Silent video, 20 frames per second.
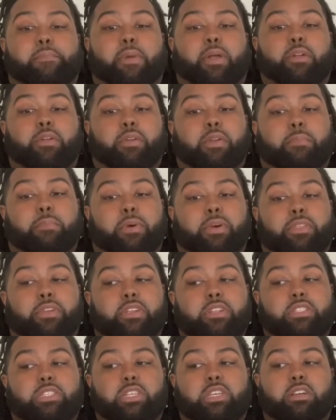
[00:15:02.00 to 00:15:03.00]
my grandmother
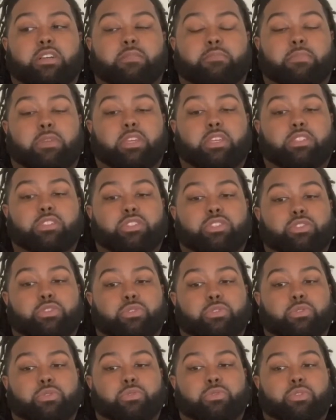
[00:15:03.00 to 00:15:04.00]
took me
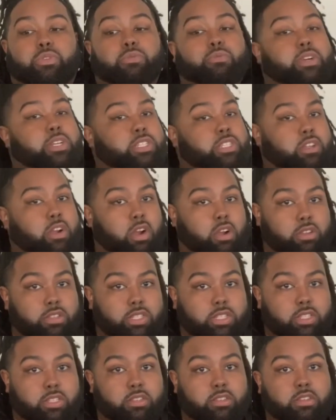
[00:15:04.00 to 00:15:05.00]
to the
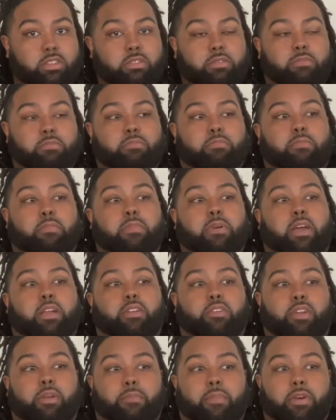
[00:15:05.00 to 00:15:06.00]
Ritz-Carlton. My
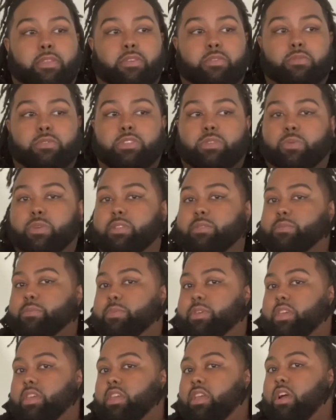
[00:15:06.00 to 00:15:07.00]
grandmother was with
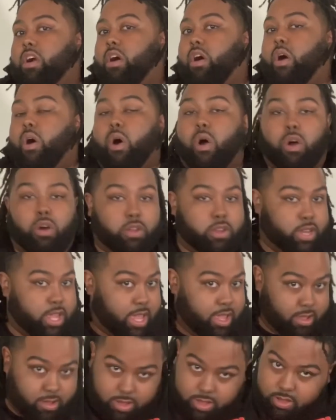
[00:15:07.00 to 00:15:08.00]
me all
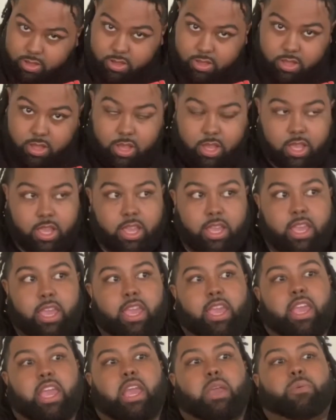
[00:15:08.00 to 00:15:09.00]
day.
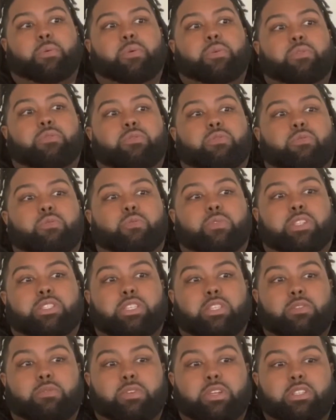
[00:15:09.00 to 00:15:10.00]
And we went to
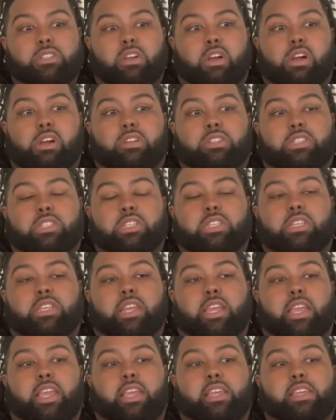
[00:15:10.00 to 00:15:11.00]
the Ritz-Carlton,
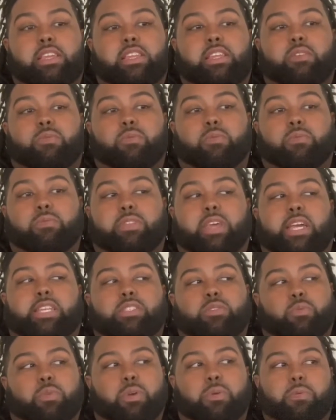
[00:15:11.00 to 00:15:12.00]
and that's
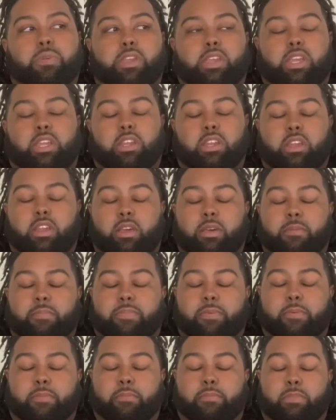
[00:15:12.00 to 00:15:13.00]
where we ended up
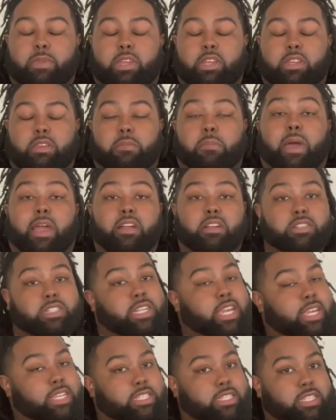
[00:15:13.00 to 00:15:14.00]
meeting Michael
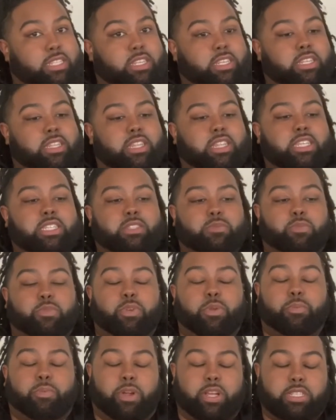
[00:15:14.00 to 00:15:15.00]
Jackson. Lisa Marie
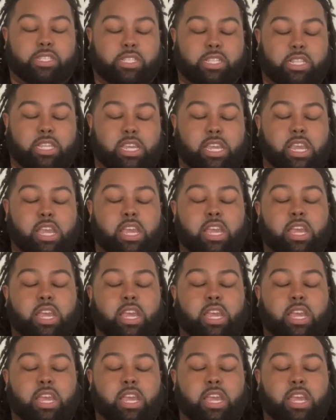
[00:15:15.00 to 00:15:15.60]
Presley